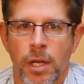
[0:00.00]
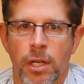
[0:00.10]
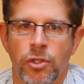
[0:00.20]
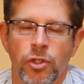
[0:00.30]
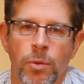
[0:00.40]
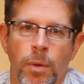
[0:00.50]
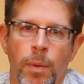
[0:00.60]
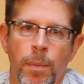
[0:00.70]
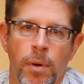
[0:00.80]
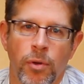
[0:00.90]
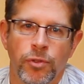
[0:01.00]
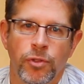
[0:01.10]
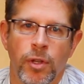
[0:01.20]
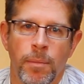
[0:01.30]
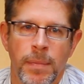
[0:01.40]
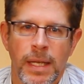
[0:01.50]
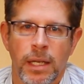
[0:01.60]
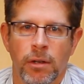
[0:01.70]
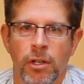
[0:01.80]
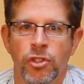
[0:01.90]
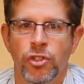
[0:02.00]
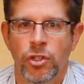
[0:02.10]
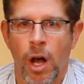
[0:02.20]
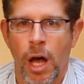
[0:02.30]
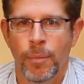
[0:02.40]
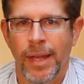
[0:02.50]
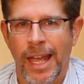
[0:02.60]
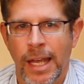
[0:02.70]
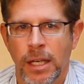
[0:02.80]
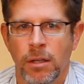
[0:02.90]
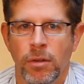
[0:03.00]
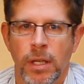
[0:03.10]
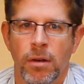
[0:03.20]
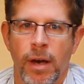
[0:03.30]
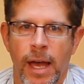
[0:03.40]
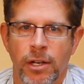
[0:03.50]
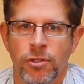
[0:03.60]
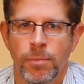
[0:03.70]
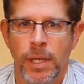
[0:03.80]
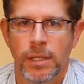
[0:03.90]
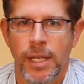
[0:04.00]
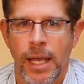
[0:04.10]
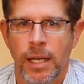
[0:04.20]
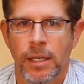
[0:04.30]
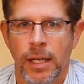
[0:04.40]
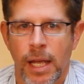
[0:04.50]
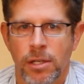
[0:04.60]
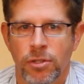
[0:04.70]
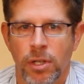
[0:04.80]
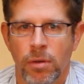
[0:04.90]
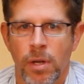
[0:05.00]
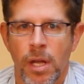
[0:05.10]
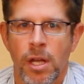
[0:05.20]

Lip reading: Consumer proposals immediately stop any legal action being taken against you,